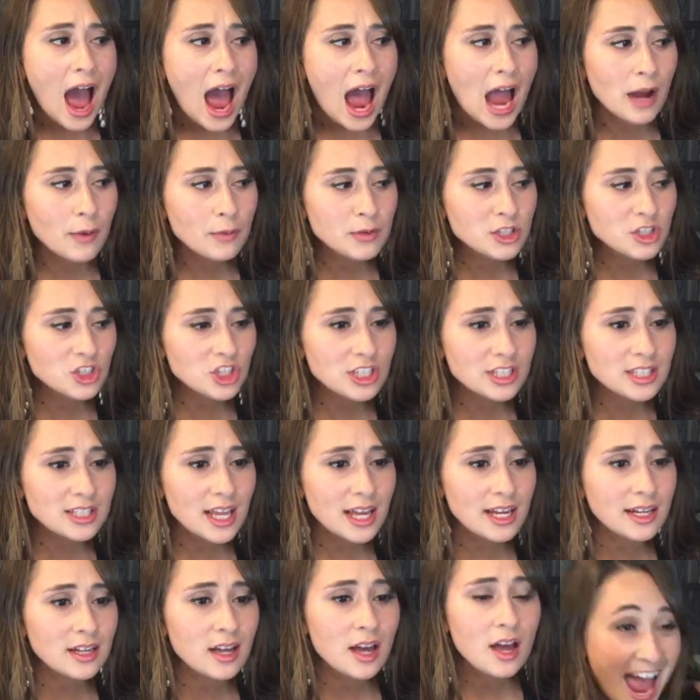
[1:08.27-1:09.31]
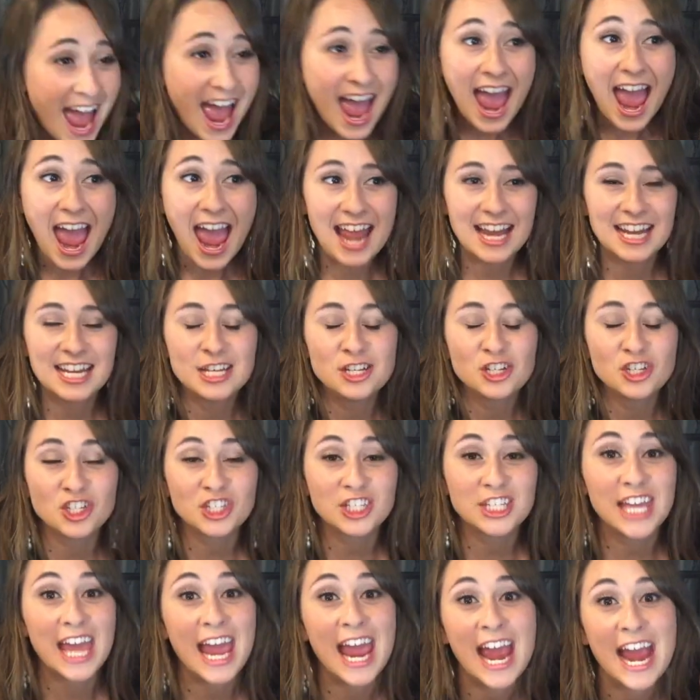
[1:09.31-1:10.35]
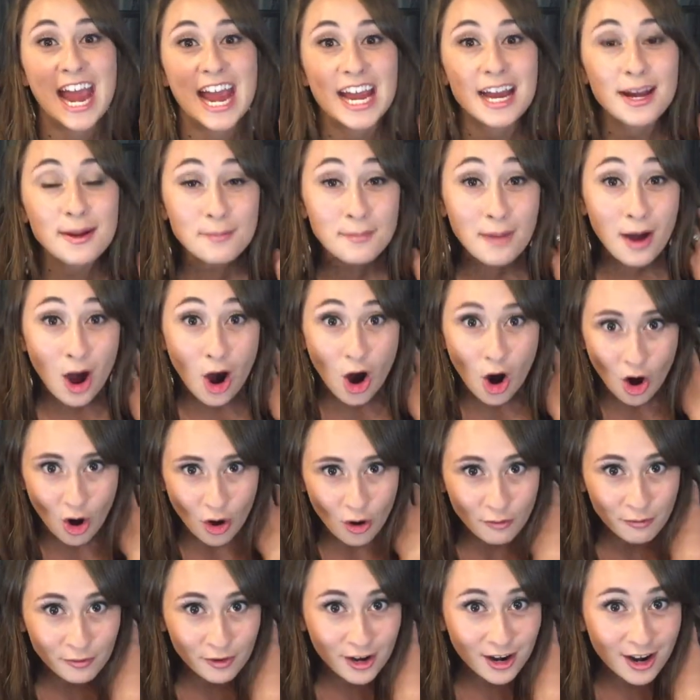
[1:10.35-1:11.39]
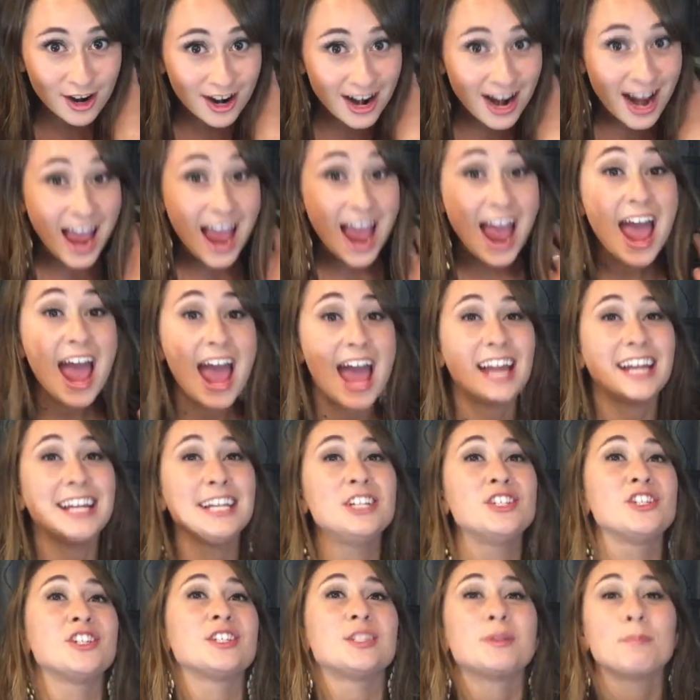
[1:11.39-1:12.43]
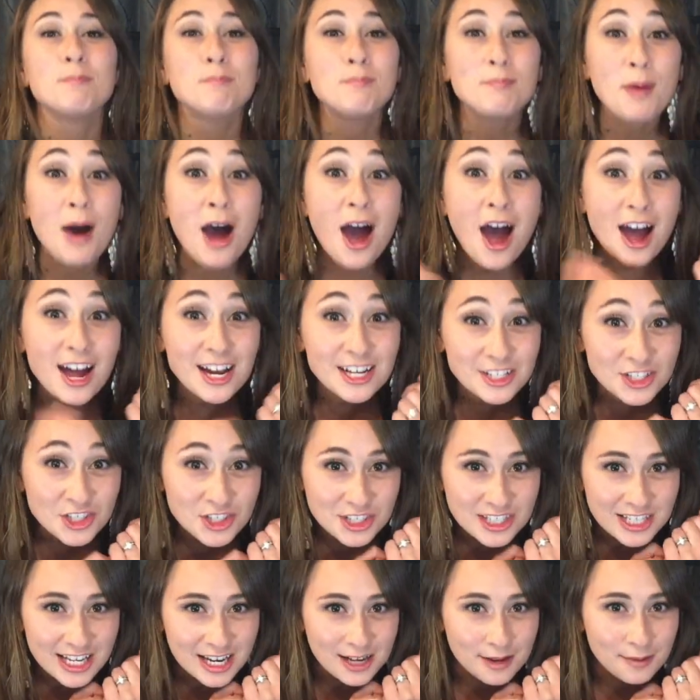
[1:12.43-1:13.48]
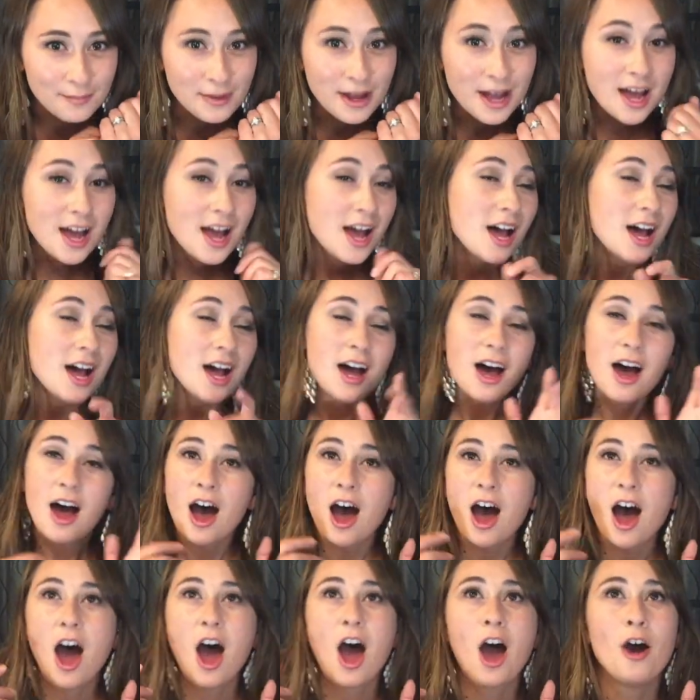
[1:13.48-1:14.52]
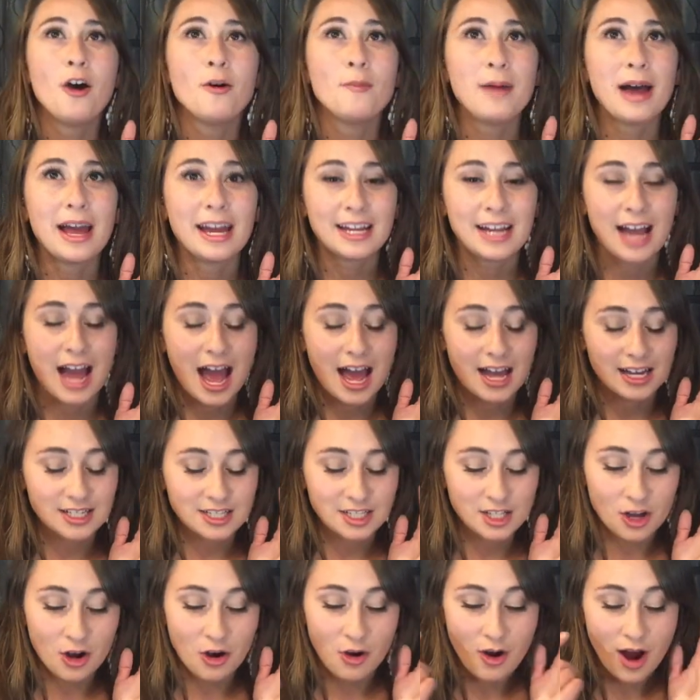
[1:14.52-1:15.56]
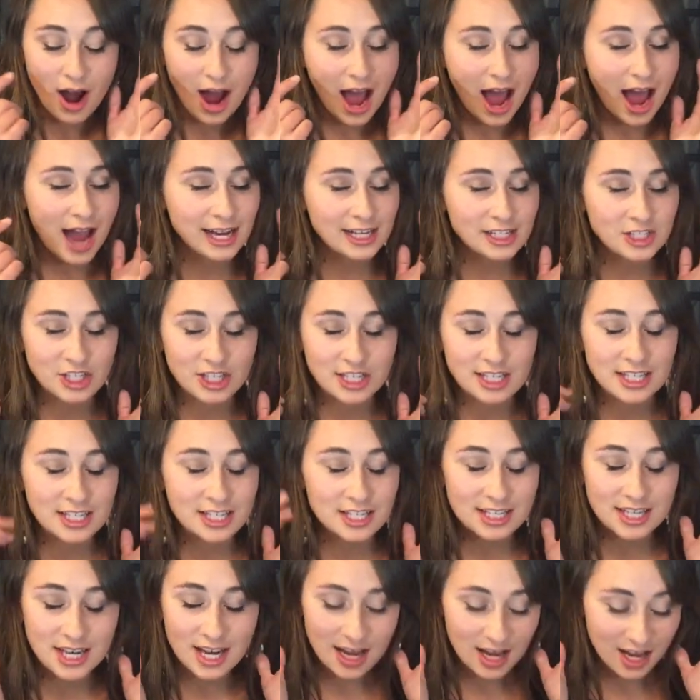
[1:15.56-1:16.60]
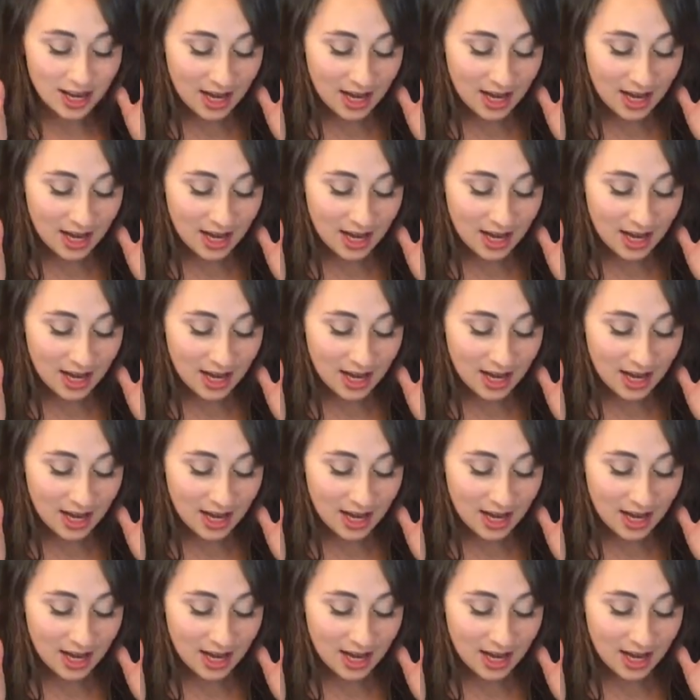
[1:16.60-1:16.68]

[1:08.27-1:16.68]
I was just like, and he just came over and he just punched him. Oh my God. So I just,